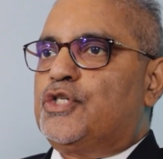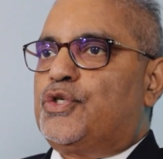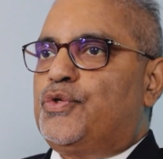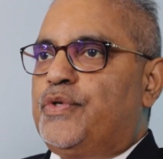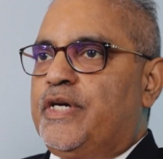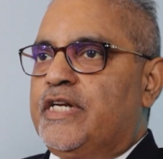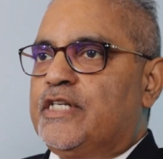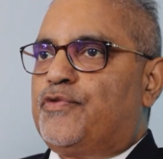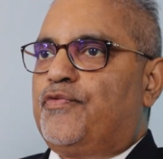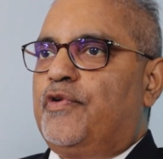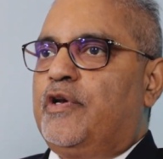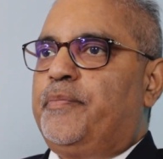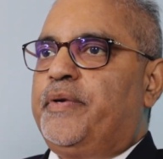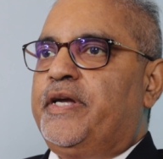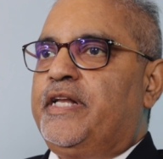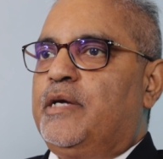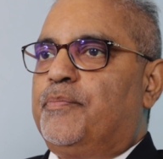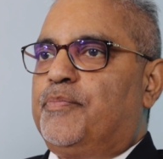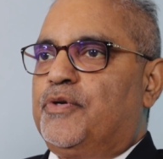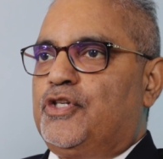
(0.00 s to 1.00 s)
students will
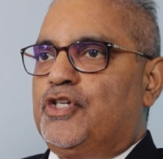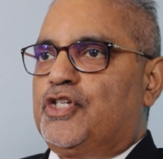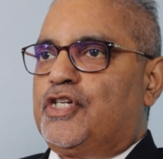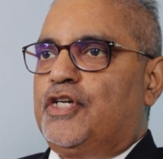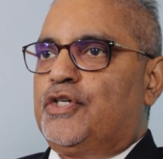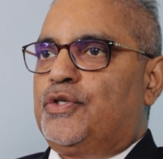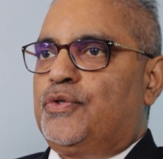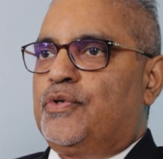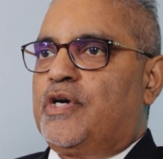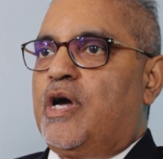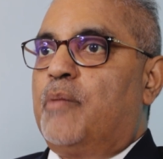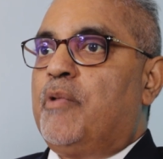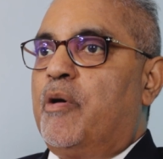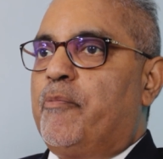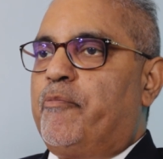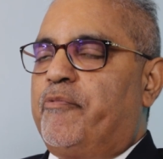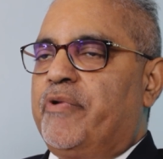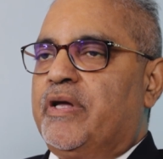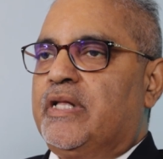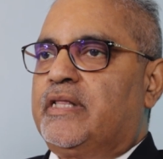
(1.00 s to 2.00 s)
be in a position to come
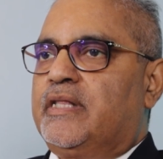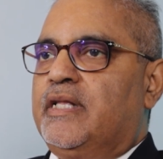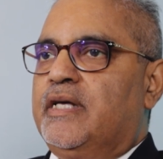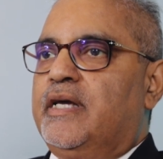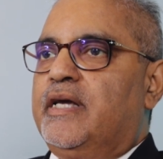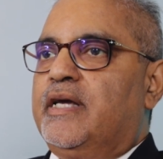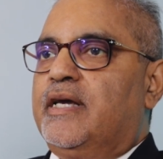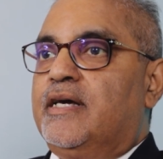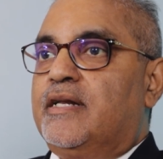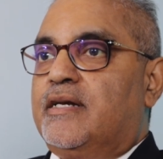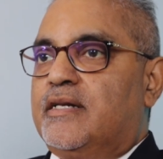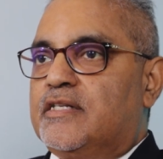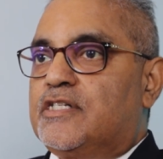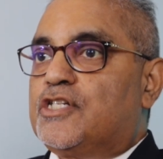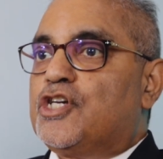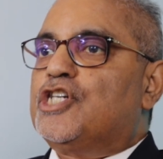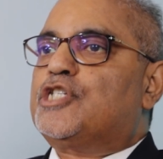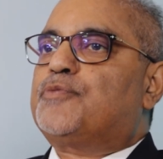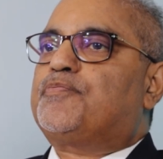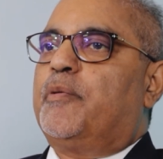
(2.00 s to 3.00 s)
up with a
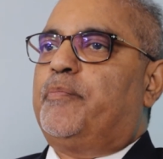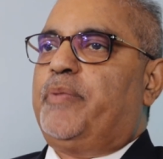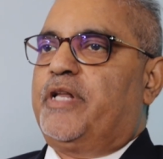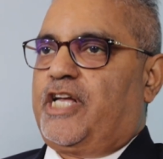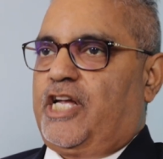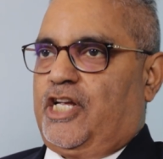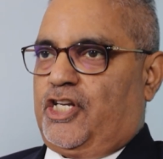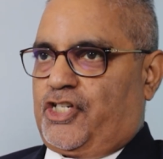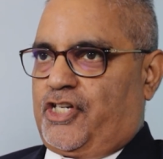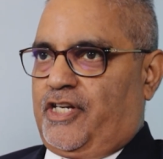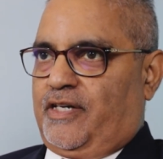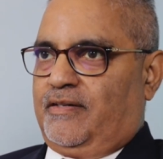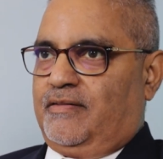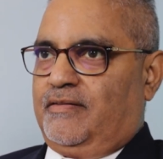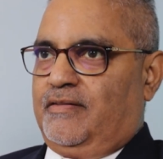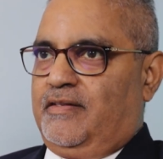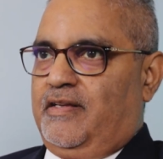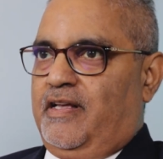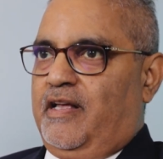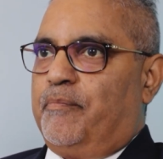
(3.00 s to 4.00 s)
research publication
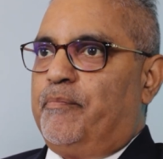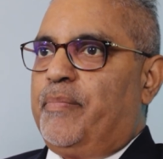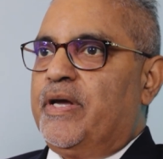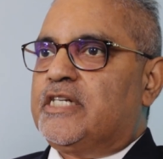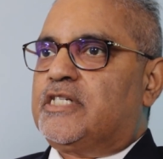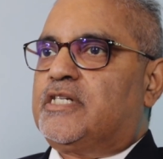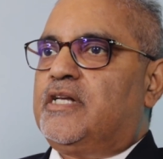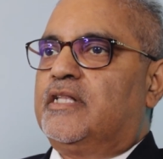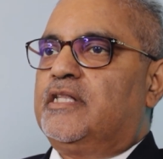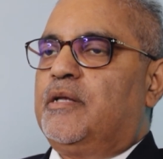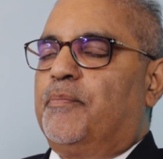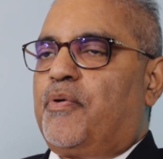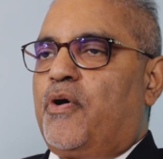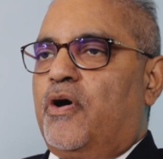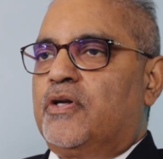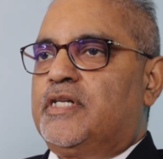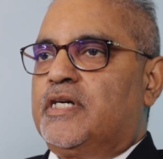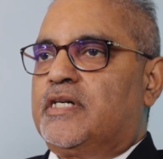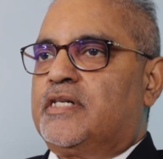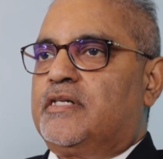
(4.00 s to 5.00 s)
based on the
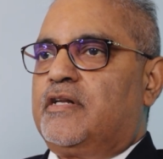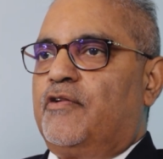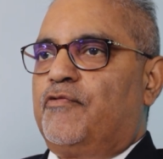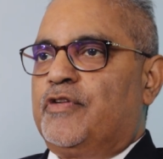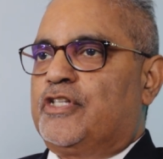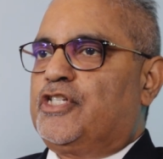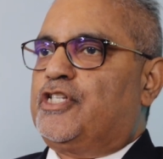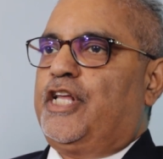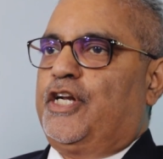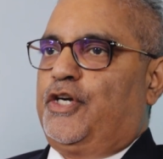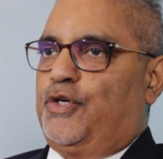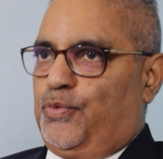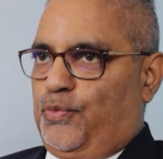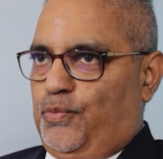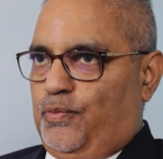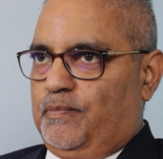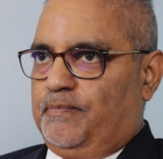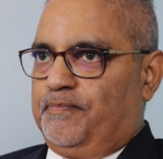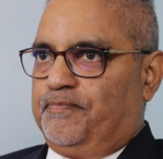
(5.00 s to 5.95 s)
project which they do.